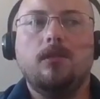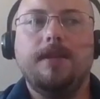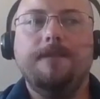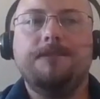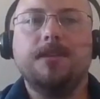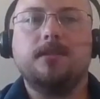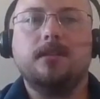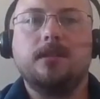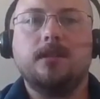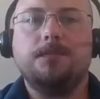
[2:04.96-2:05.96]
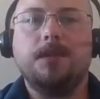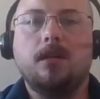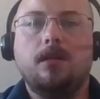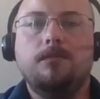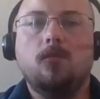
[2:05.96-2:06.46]
emphasis has
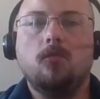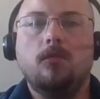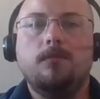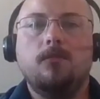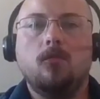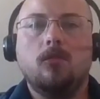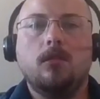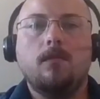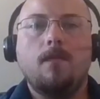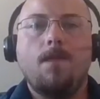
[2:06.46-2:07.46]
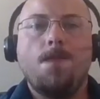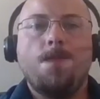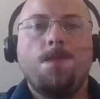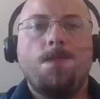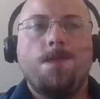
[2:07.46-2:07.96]
become more and more
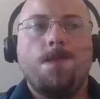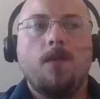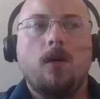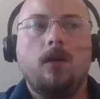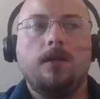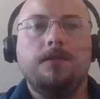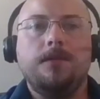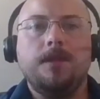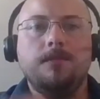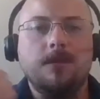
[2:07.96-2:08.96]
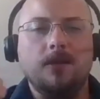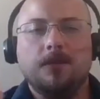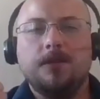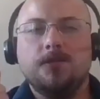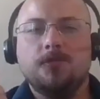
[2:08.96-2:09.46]
on the American
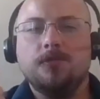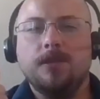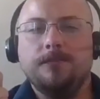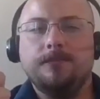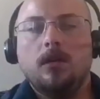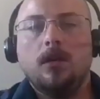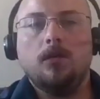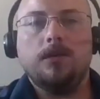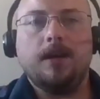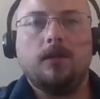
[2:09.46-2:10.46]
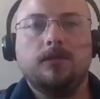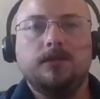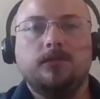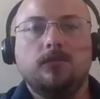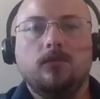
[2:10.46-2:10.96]
dream. And when that
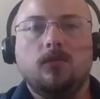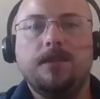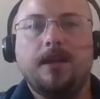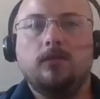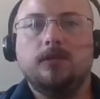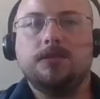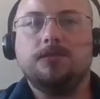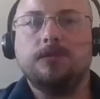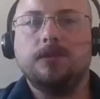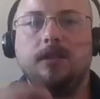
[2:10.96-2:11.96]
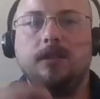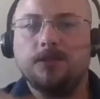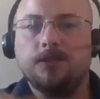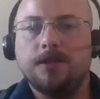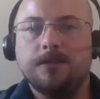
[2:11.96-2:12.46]
was really
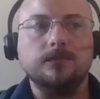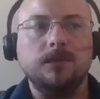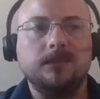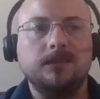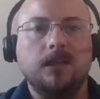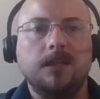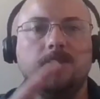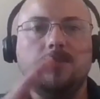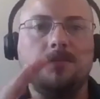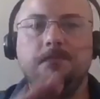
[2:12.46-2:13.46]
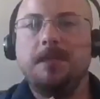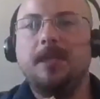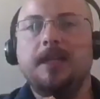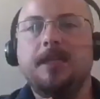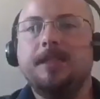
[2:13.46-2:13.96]
inserted, it's like you can be
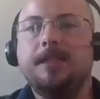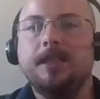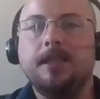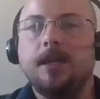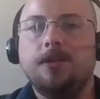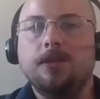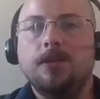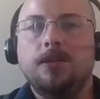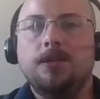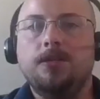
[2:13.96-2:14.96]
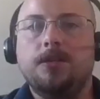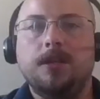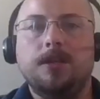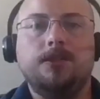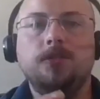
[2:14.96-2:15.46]
anything there, you
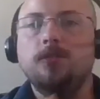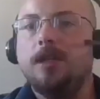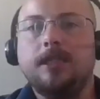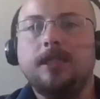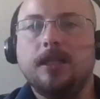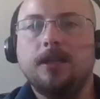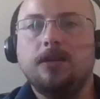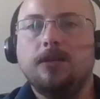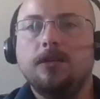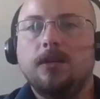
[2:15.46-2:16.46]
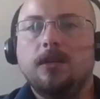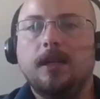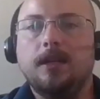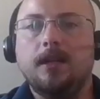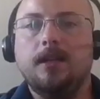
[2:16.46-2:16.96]
can do anything there,
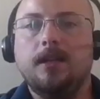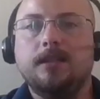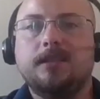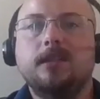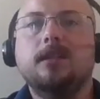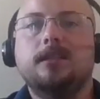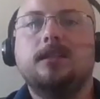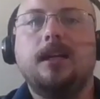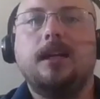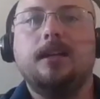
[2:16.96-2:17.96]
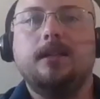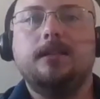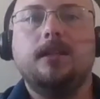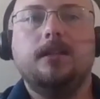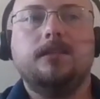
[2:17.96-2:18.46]
and it still is that
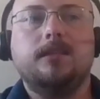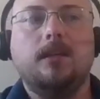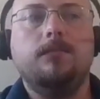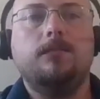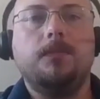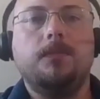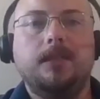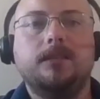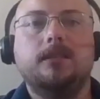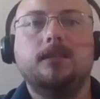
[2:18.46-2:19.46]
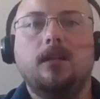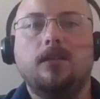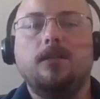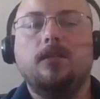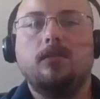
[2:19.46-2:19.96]
in some places.
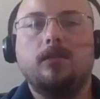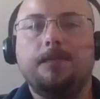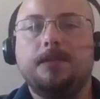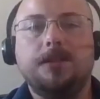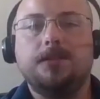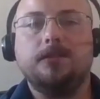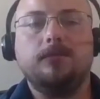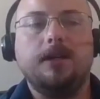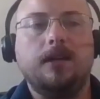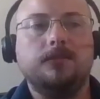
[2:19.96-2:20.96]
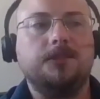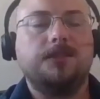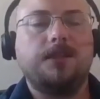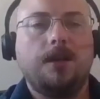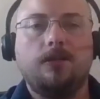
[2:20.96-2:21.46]
Although our reputation right now is just
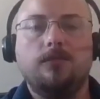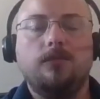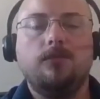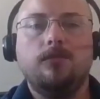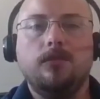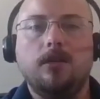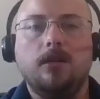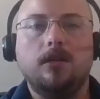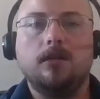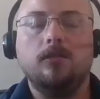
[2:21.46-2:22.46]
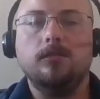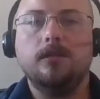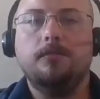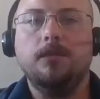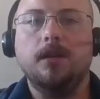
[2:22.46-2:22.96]
terrible
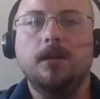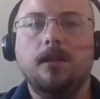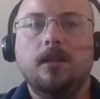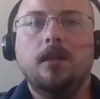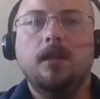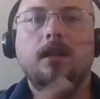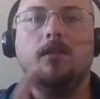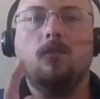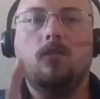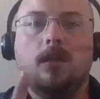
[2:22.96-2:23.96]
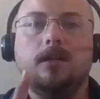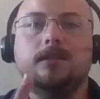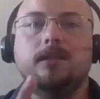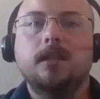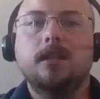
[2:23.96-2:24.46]
globally, but it
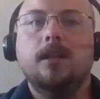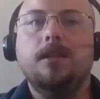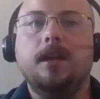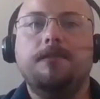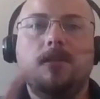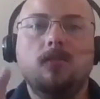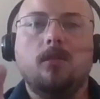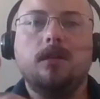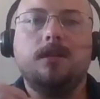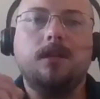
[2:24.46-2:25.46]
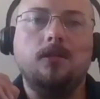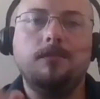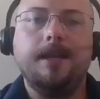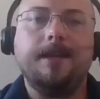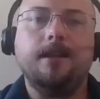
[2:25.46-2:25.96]
was that if you wanted to go
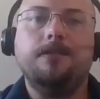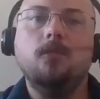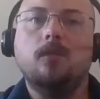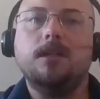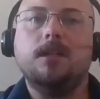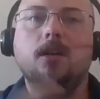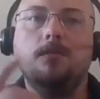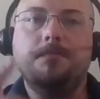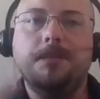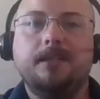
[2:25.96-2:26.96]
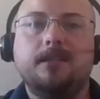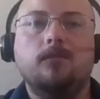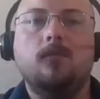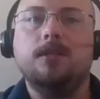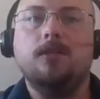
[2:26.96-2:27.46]
make it, if you wanted to go be
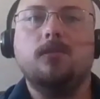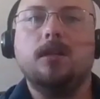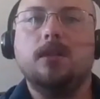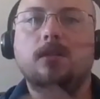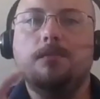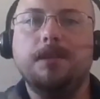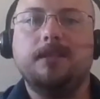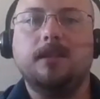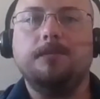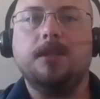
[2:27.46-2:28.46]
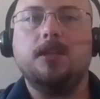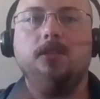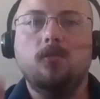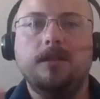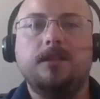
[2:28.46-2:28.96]
someone, you want to go be something, you
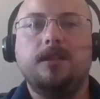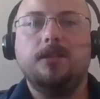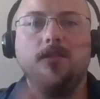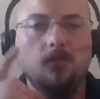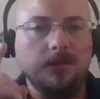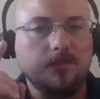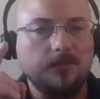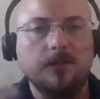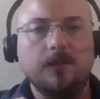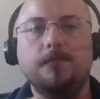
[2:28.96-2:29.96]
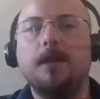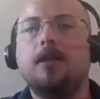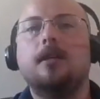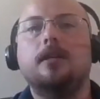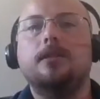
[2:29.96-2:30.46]
went to the
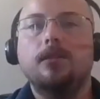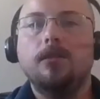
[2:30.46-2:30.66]
Americas,